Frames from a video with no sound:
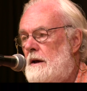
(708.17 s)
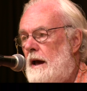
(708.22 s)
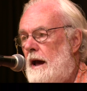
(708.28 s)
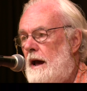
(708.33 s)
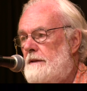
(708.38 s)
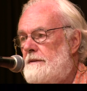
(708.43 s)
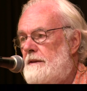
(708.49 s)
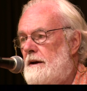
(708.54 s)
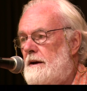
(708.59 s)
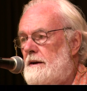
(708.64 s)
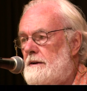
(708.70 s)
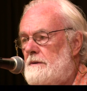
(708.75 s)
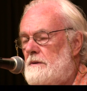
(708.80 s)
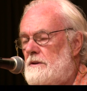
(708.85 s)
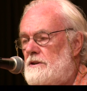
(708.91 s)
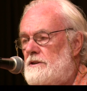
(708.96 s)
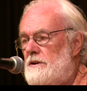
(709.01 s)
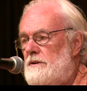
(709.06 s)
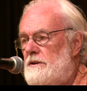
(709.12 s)
And
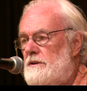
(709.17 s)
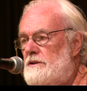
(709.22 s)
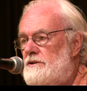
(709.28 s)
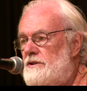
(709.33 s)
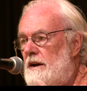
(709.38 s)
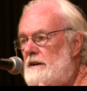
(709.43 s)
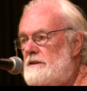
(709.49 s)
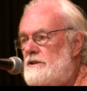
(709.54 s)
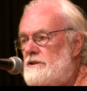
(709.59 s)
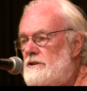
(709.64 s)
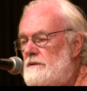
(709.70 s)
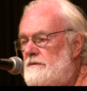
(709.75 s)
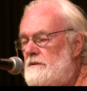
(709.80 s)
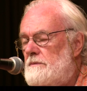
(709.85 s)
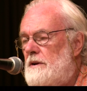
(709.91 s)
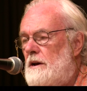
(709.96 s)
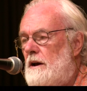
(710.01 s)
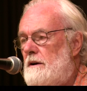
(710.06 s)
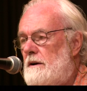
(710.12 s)
that, so that the transition
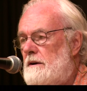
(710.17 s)
from